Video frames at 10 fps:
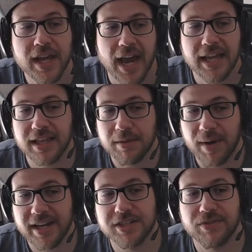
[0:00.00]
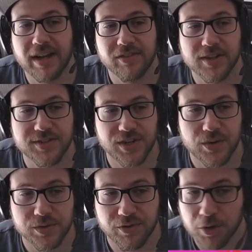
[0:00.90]
And then the -5 on Zeno
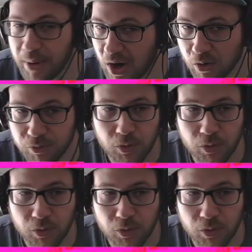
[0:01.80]
is very powerful.